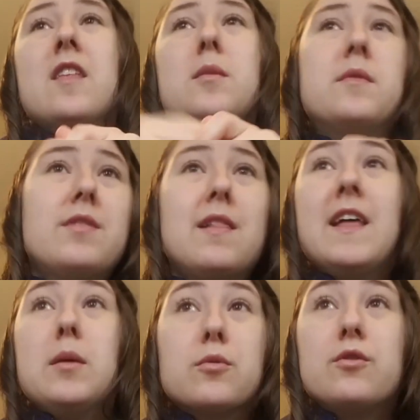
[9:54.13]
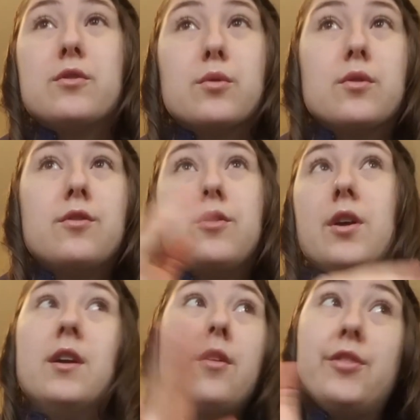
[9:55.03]
Some of the lamer stores
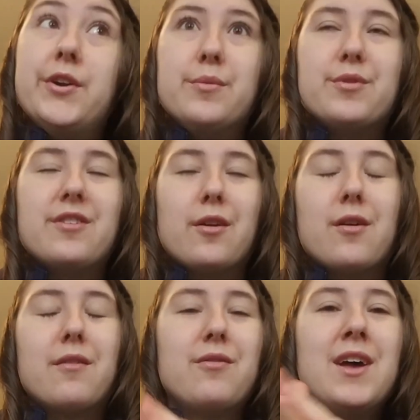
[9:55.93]
started at 30% off.